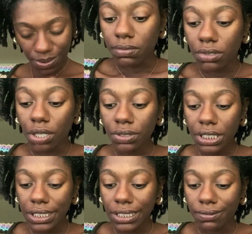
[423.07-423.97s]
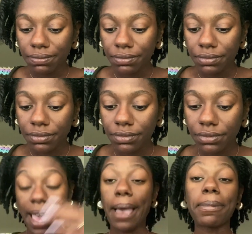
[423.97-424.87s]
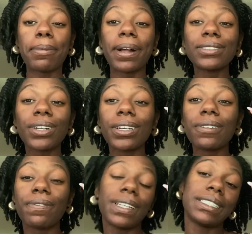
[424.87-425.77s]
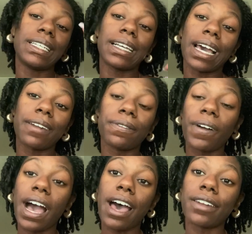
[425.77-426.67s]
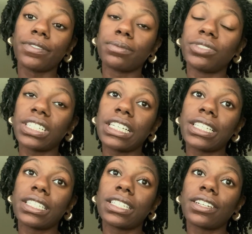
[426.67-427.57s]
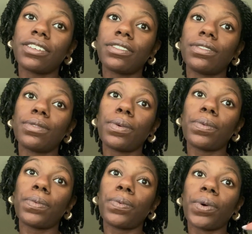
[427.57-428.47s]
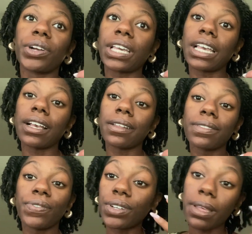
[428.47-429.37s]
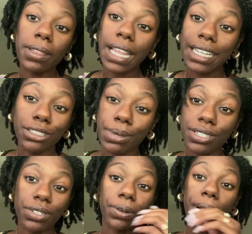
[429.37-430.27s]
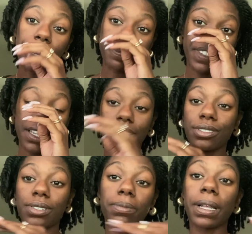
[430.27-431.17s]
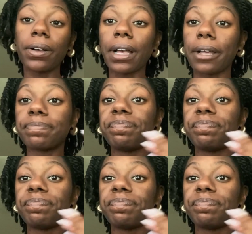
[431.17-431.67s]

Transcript: no tea. And my brain's already fuzzy and kind of fried from just working for the last semester, right? So I'm like, okay,